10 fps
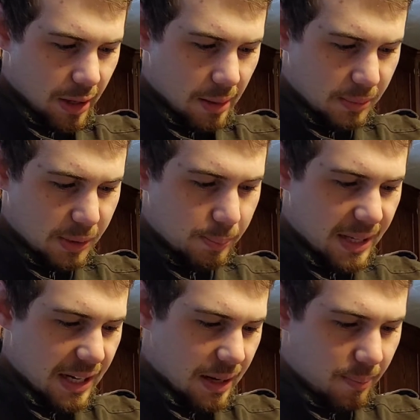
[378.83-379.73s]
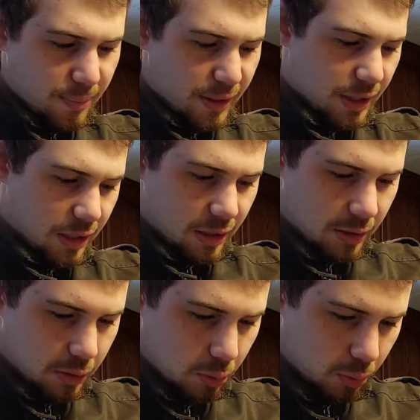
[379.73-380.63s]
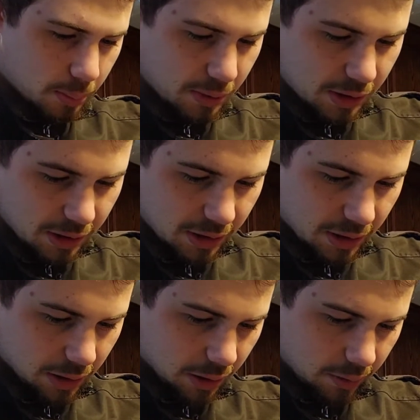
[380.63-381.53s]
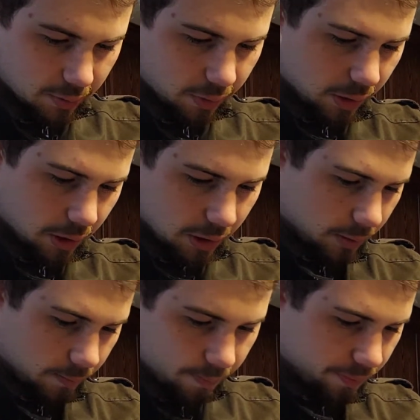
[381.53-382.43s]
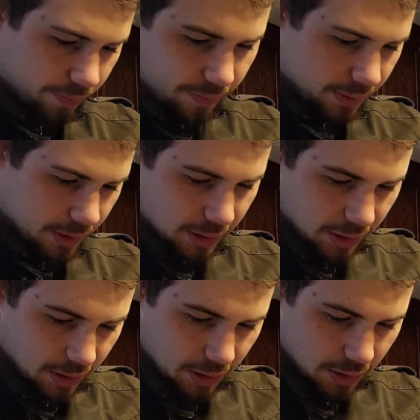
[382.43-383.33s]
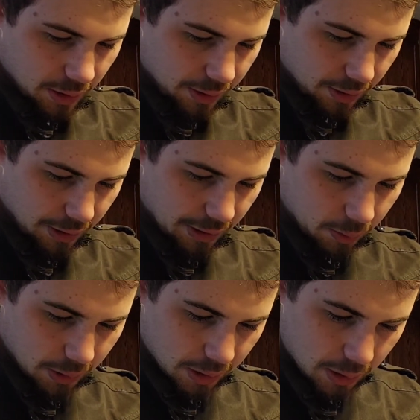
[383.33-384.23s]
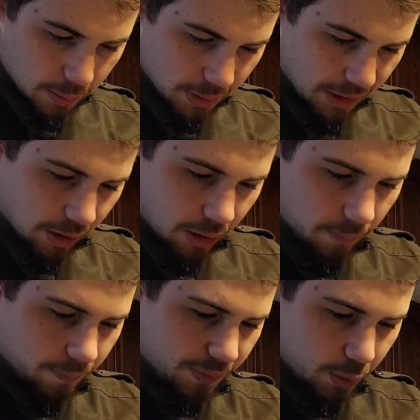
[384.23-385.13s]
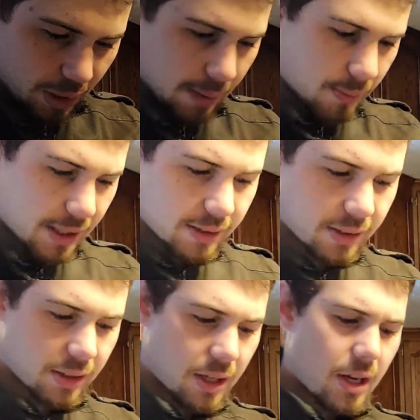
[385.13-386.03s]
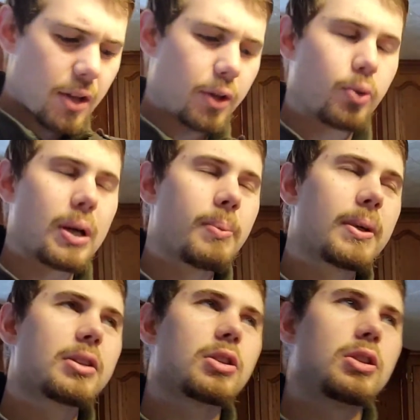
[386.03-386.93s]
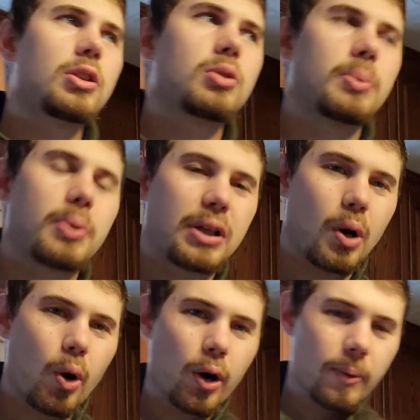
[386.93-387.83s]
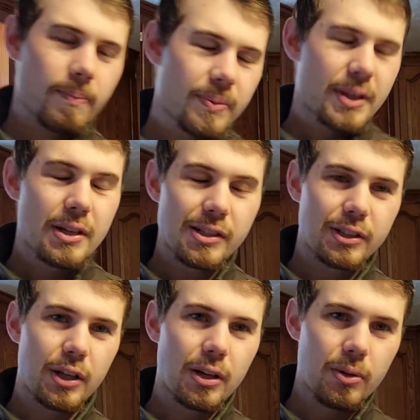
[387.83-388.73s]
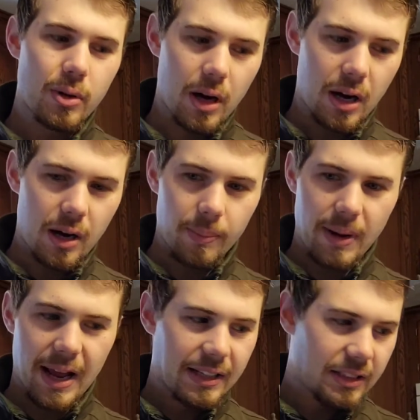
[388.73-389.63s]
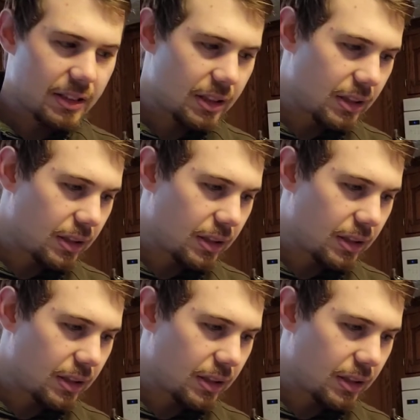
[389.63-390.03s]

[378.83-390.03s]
speed up the absorption of the liquid by the grape nuts. The grape nuts are usually pretty hard, so as